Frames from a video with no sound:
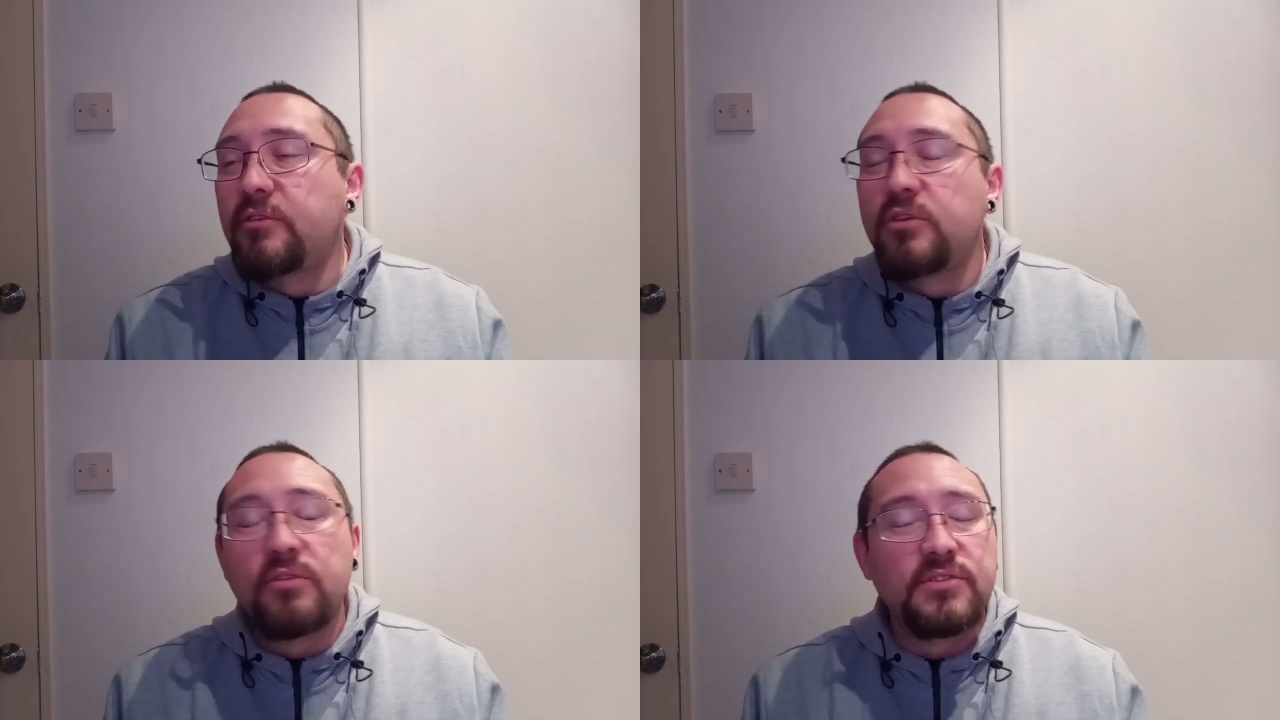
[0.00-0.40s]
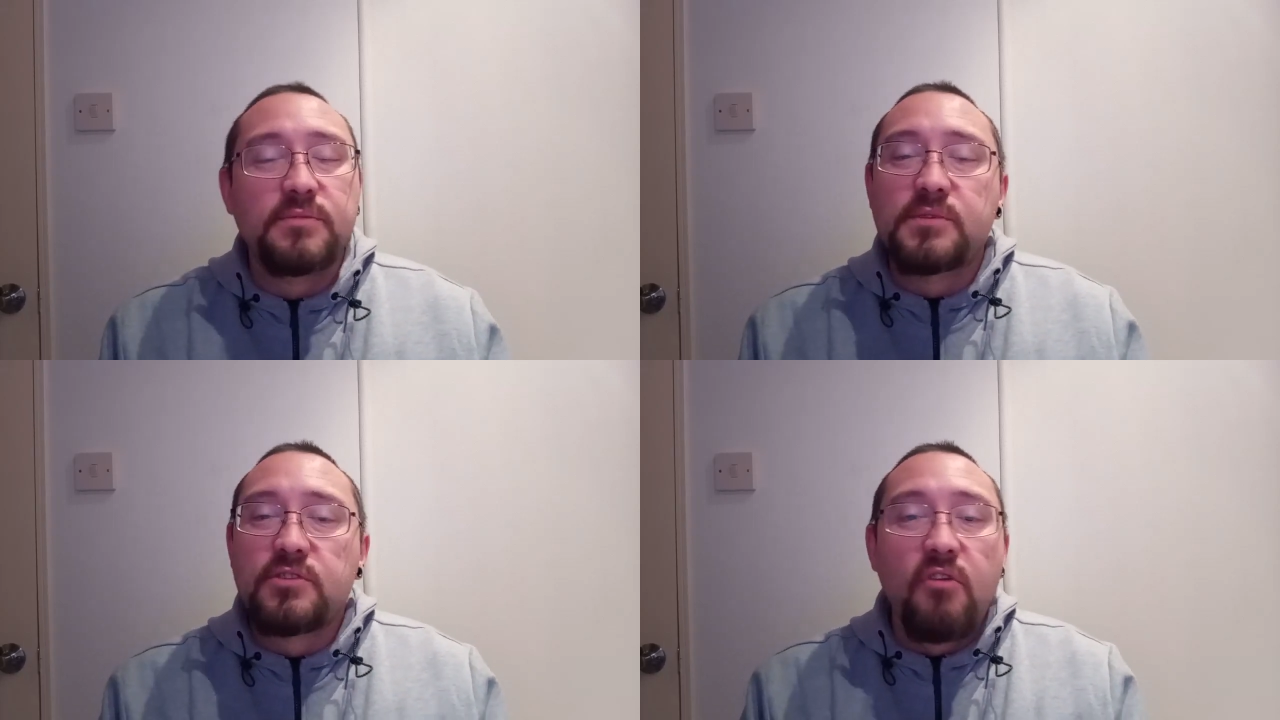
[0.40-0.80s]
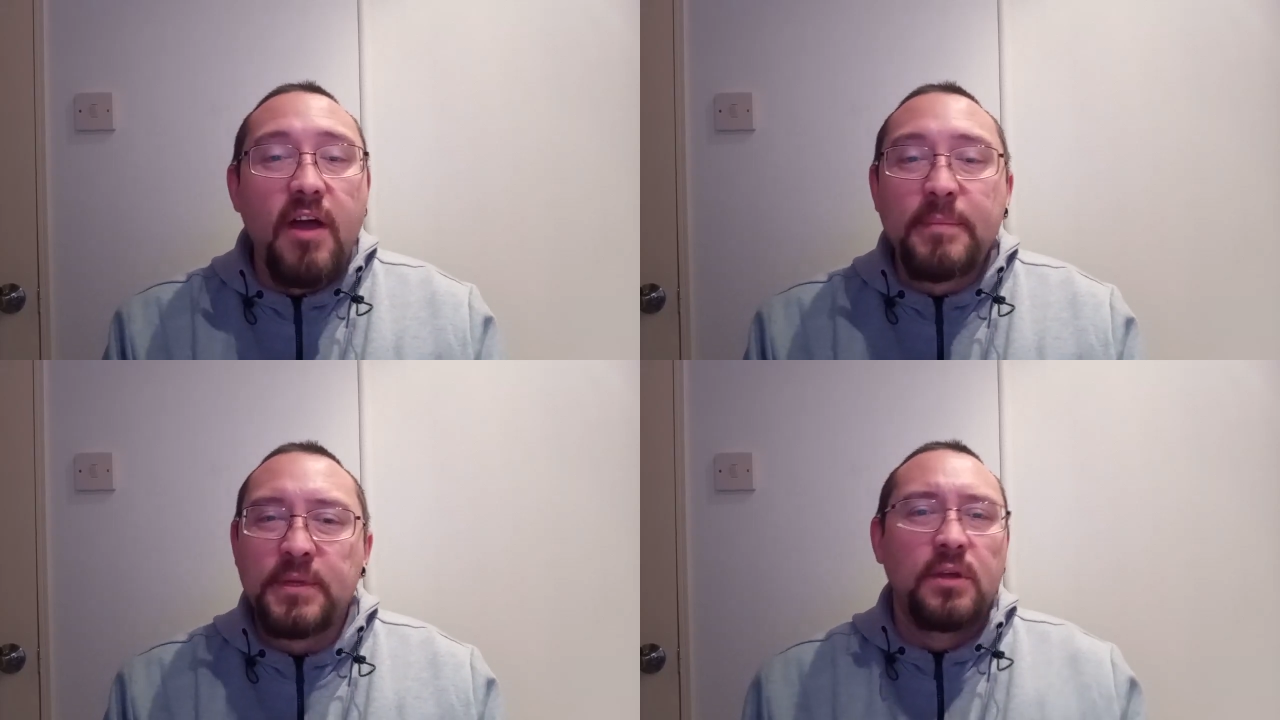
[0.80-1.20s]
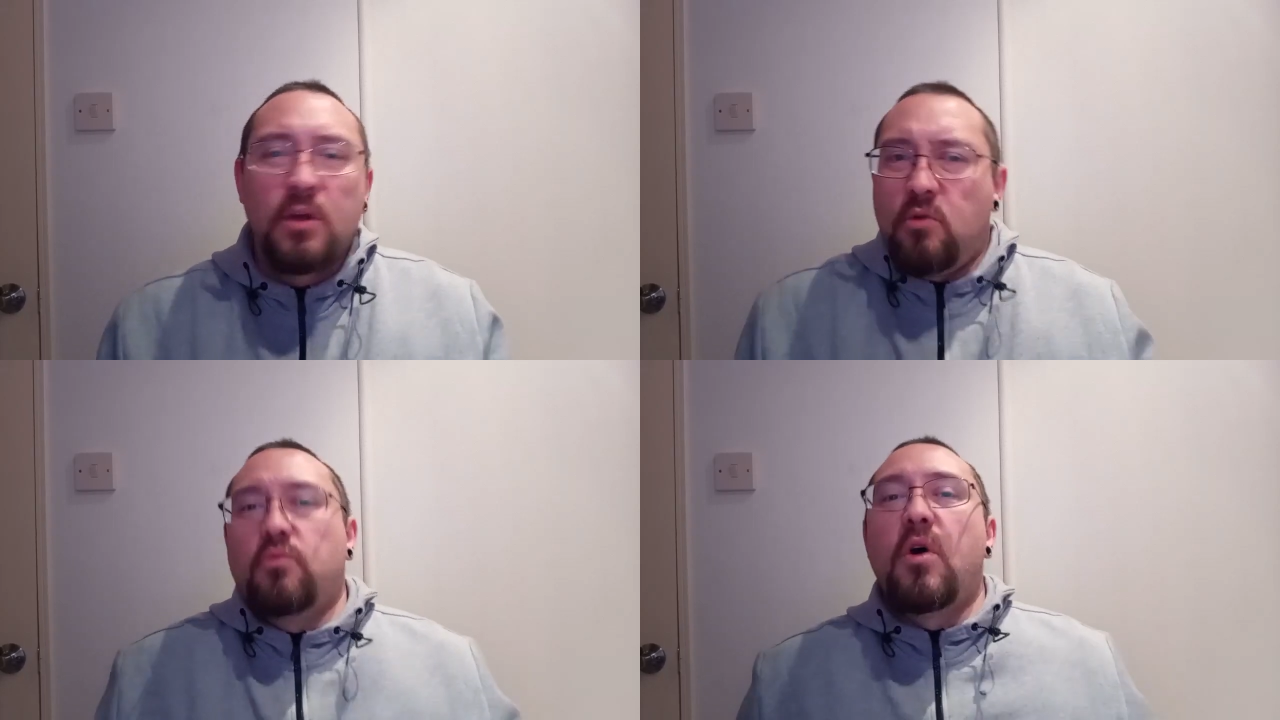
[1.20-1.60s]
If you're not subscribed,
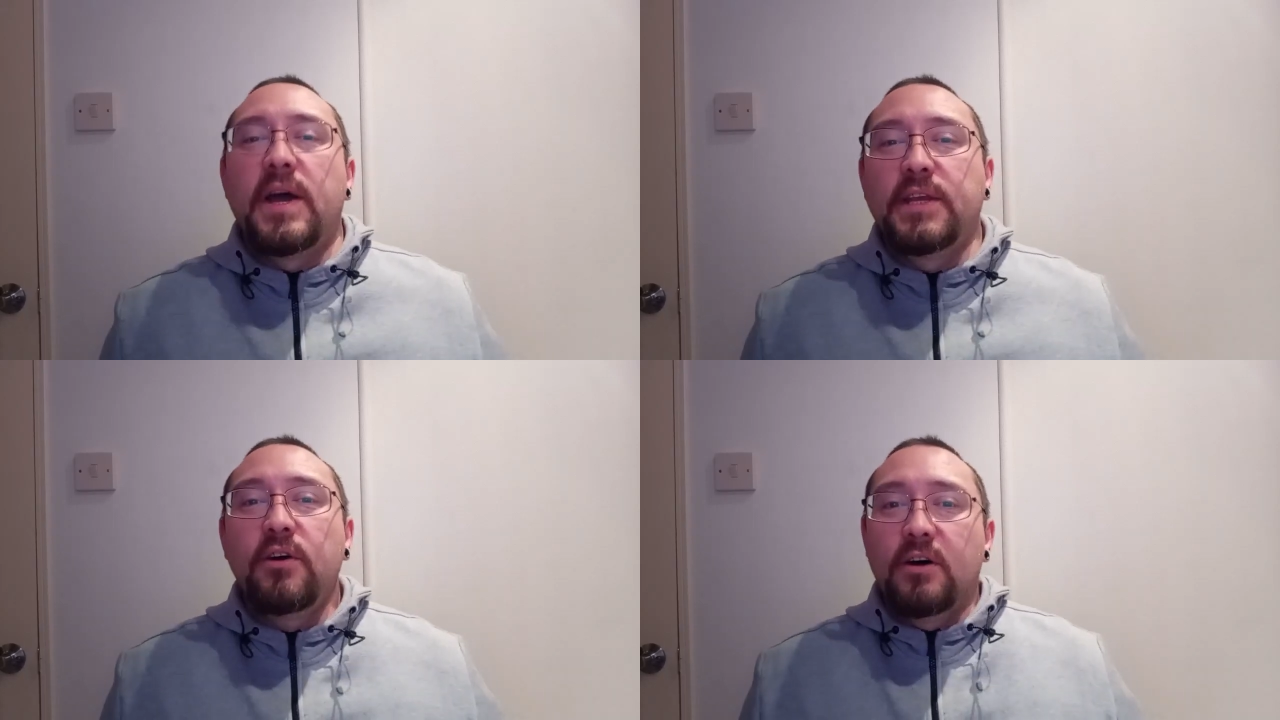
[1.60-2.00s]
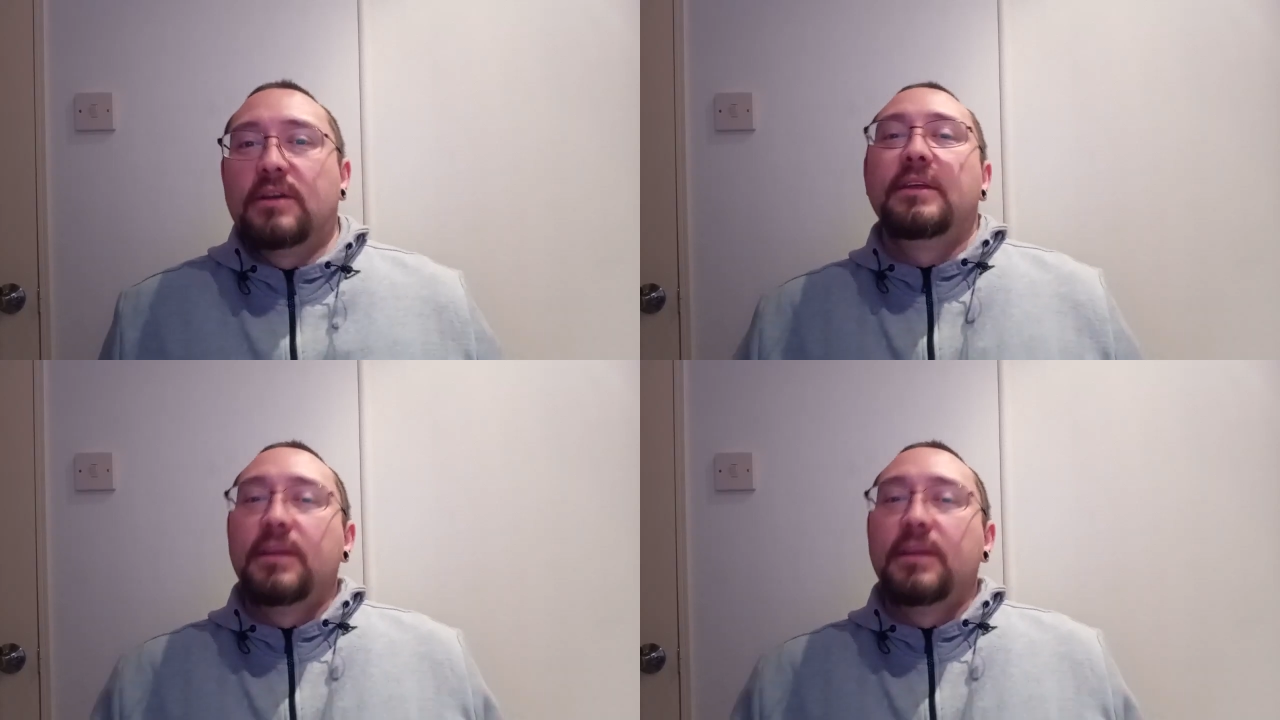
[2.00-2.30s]
why not?